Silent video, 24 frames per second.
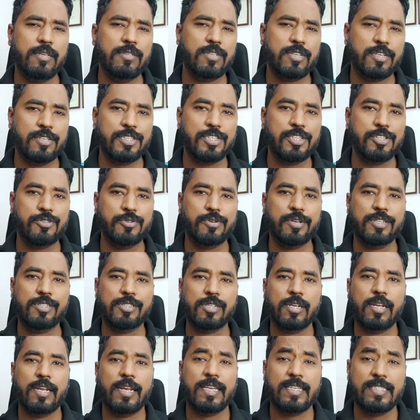in
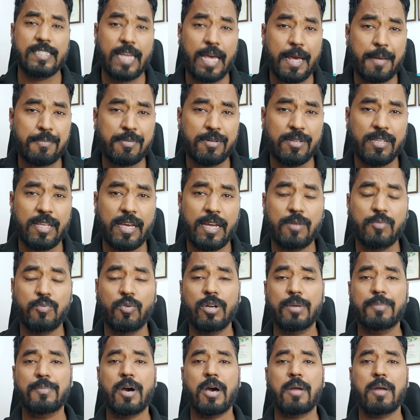consideration an example that
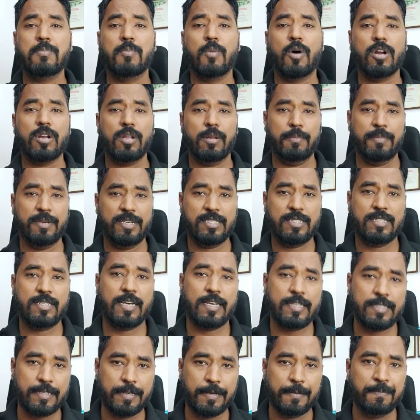what about model-based
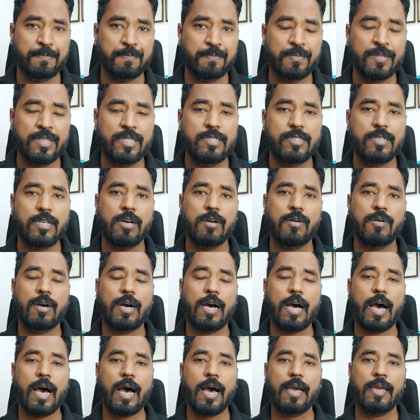testing? So
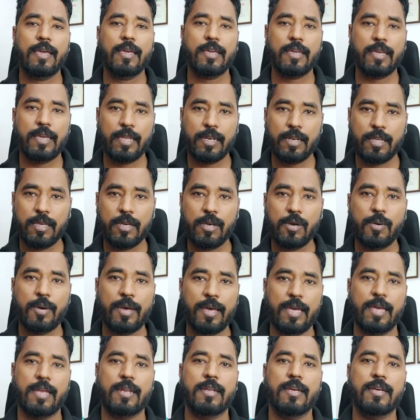I can go
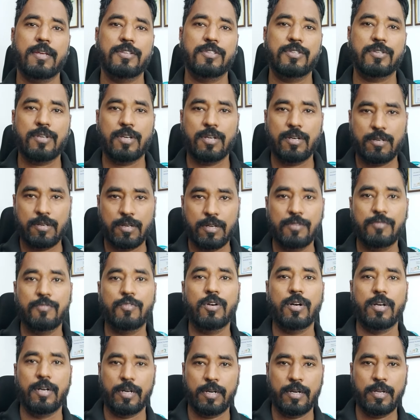ahead and
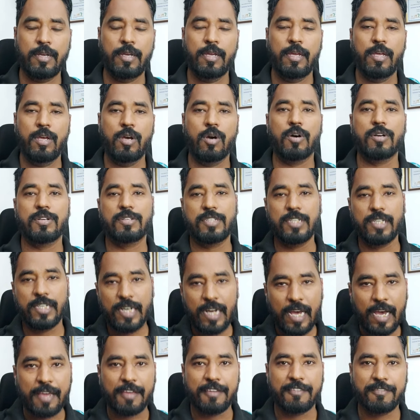convert or
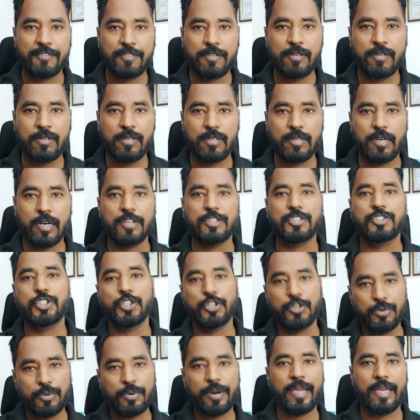derive or
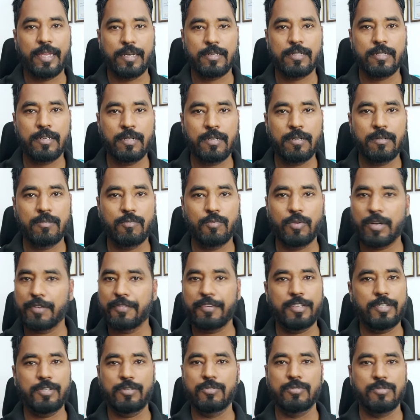generate whatever
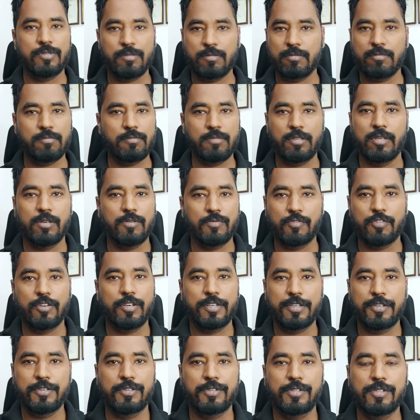use, you know,
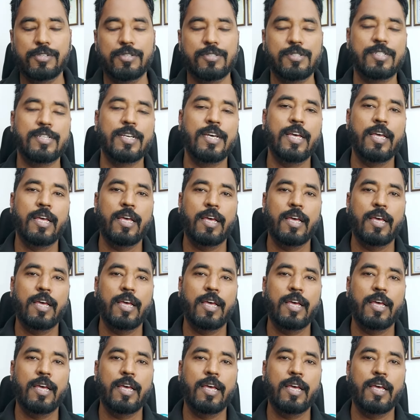word you use.